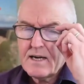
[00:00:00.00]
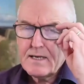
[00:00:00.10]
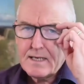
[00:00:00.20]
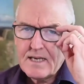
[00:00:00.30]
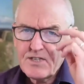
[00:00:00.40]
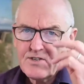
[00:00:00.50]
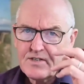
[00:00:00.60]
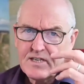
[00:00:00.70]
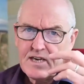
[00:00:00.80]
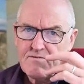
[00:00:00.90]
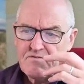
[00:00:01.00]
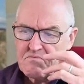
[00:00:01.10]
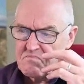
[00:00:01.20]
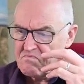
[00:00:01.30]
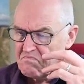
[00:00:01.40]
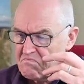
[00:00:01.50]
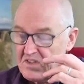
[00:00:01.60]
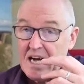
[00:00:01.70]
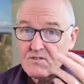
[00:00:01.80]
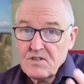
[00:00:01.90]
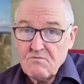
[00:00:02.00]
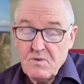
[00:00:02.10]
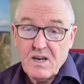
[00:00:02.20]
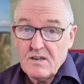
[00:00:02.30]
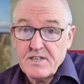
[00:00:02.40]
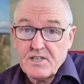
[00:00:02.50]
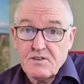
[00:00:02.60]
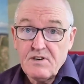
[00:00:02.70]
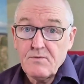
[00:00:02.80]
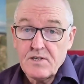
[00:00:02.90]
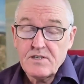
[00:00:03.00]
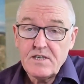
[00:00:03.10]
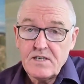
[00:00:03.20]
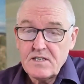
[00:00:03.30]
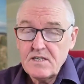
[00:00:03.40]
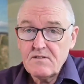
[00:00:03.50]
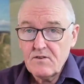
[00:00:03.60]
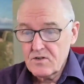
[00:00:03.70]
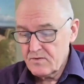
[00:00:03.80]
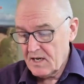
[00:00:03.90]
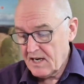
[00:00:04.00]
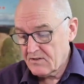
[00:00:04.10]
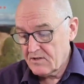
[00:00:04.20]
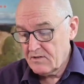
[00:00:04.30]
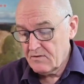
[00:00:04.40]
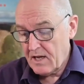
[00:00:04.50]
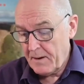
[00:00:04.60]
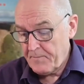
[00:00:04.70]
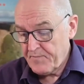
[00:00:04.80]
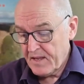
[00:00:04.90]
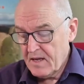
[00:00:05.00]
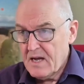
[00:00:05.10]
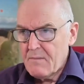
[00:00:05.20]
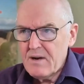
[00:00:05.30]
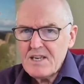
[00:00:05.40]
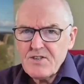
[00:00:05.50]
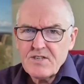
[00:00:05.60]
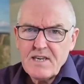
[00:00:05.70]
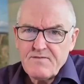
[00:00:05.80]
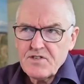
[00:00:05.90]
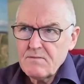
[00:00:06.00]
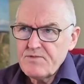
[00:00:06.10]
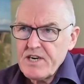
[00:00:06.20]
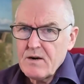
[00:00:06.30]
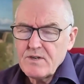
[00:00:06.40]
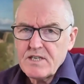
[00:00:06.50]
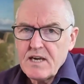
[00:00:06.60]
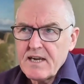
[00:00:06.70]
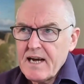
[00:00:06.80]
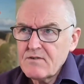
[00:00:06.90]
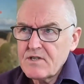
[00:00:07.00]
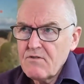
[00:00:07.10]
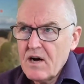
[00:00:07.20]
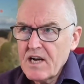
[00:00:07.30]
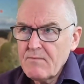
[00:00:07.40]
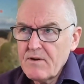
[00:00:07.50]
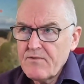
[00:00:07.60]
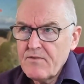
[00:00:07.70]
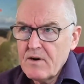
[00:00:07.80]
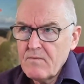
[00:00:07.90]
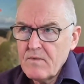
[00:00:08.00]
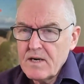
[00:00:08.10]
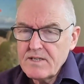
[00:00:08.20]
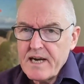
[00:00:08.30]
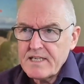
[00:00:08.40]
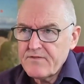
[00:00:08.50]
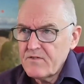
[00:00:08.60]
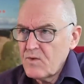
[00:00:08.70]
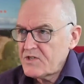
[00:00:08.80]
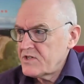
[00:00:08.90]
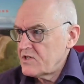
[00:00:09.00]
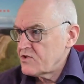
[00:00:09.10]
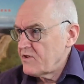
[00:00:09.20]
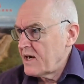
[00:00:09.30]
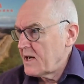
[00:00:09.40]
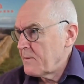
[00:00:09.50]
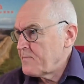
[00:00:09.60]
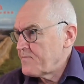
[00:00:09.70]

let's just give counter, we can't disagree with the CDC, of course, we're not allowed to do that, but let's just give some, shall we say, counter argument from data from Western Australia.